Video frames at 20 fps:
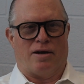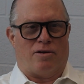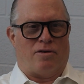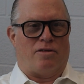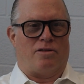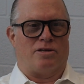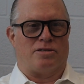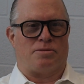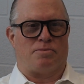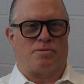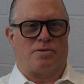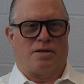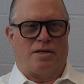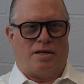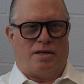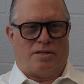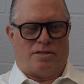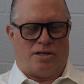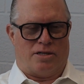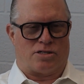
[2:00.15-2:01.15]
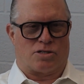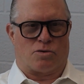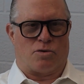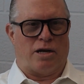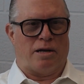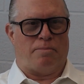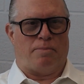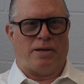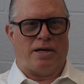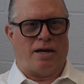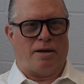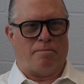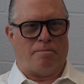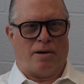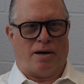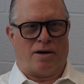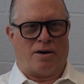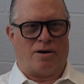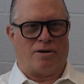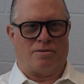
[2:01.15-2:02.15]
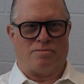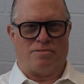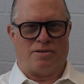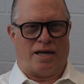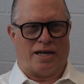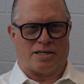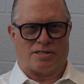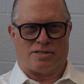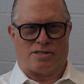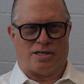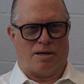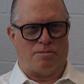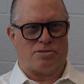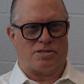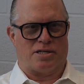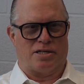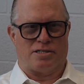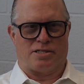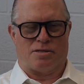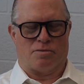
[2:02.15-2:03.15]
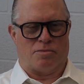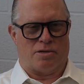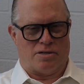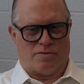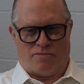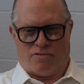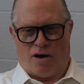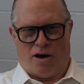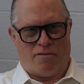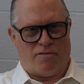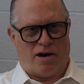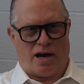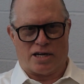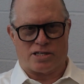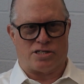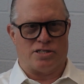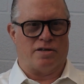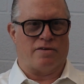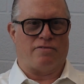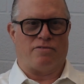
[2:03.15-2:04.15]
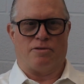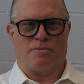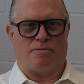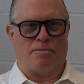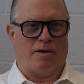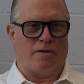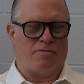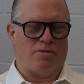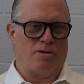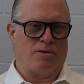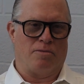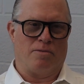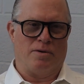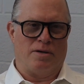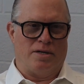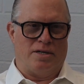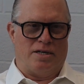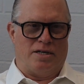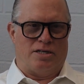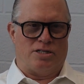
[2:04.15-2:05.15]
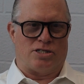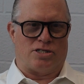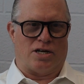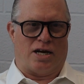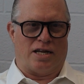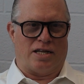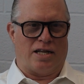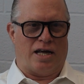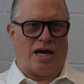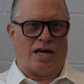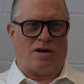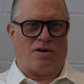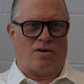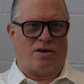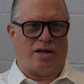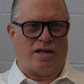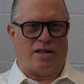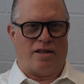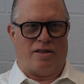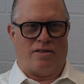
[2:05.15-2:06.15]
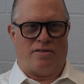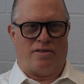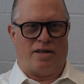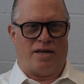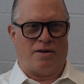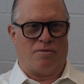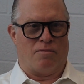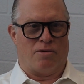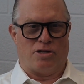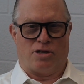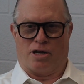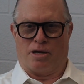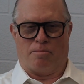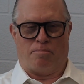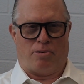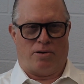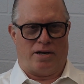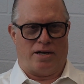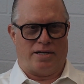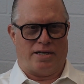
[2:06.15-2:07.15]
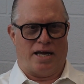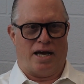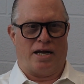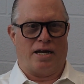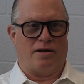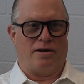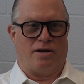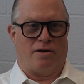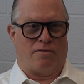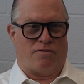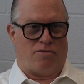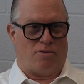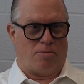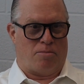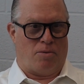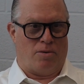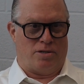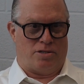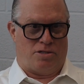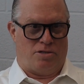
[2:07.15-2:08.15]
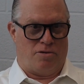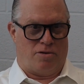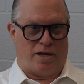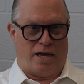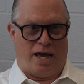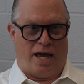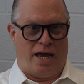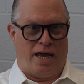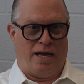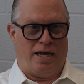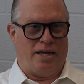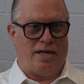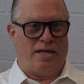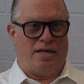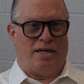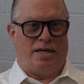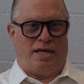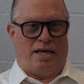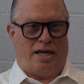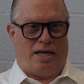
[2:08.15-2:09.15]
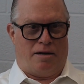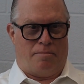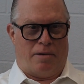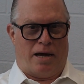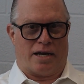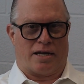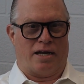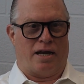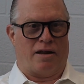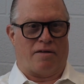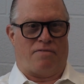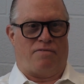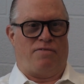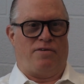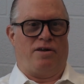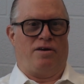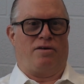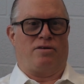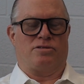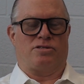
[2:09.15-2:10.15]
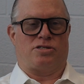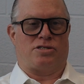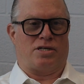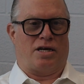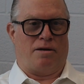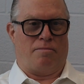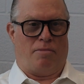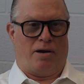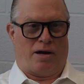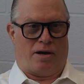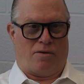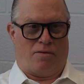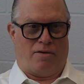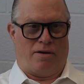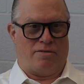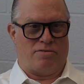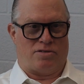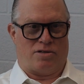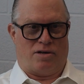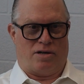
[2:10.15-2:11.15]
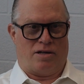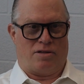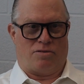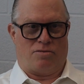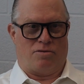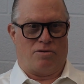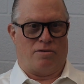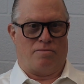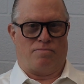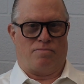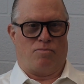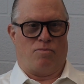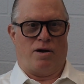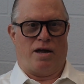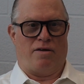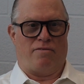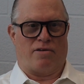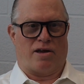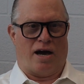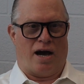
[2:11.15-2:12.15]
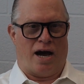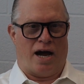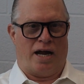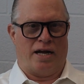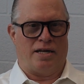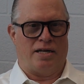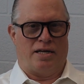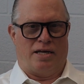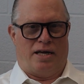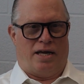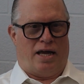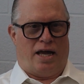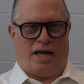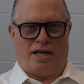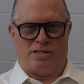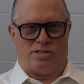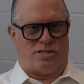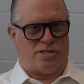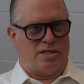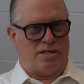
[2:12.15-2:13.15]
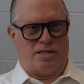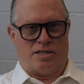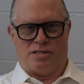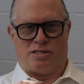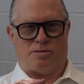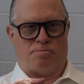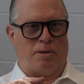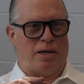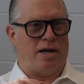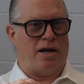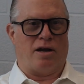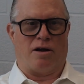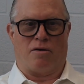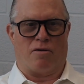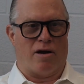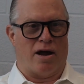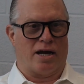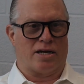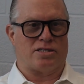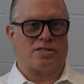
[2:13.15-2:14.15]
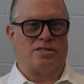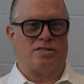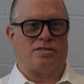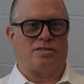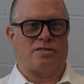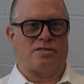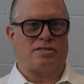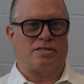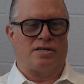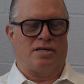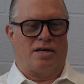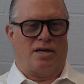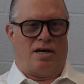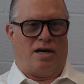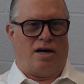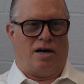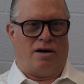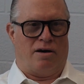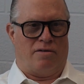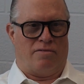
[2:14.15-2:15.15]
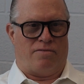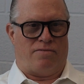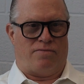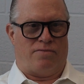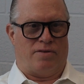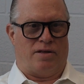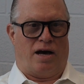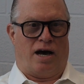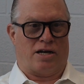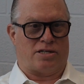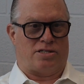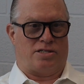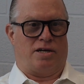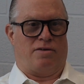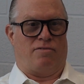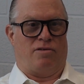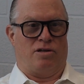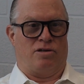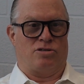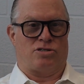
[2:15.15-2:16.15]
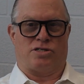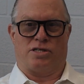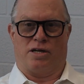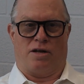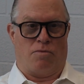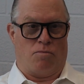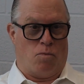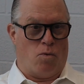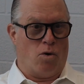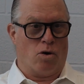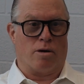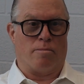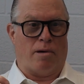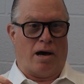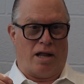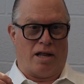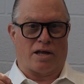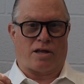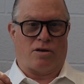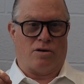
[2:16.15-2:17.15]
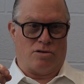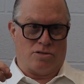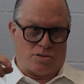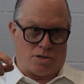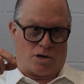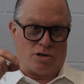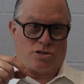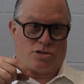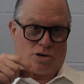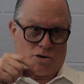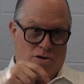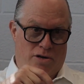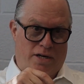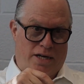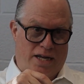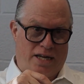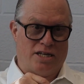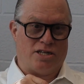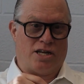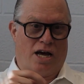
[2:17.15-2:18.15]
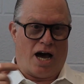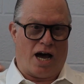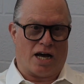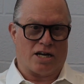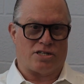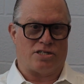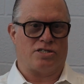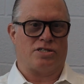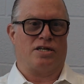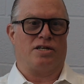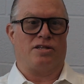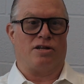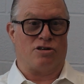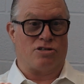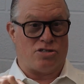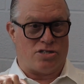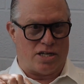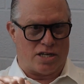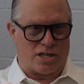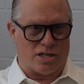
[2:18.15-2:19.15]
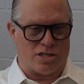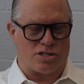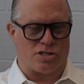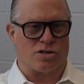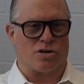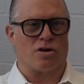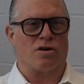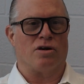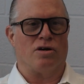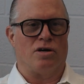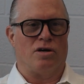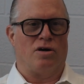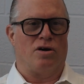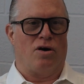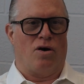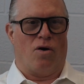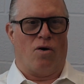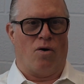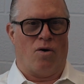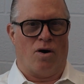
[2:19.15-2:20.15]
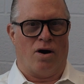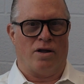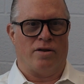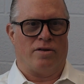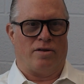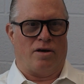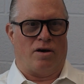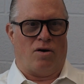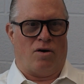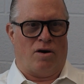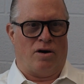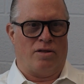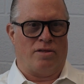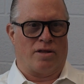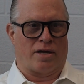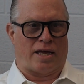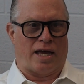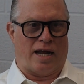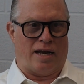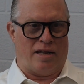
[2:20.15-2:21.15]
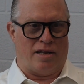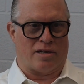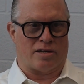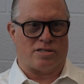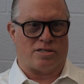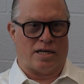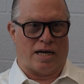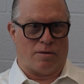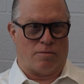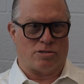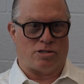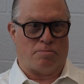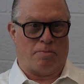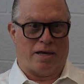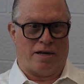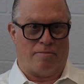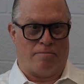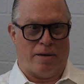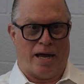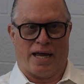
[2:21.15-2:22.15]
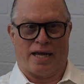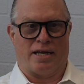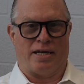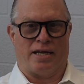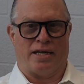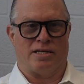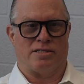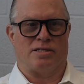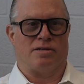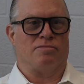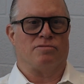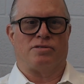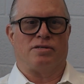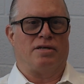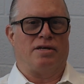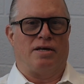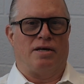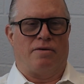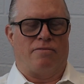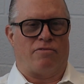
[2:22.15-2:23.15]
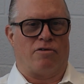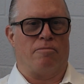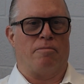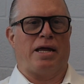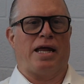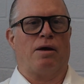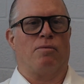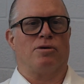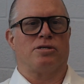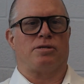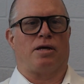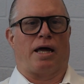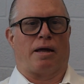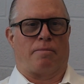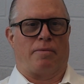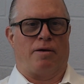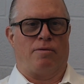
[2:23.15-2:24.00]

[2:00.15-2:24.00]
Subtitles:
it into this green peanut butter like substance that would evolve oxygen if you shine light on it. And then when you could put it down at near 4.2 K in a magnetic field, shine microwaves on it through a waveguide and see the spin interactions of oxygen evolution and water molecules that are turned into oxygen, their signature on the catalytic site, which made of manganese. And for me, it was like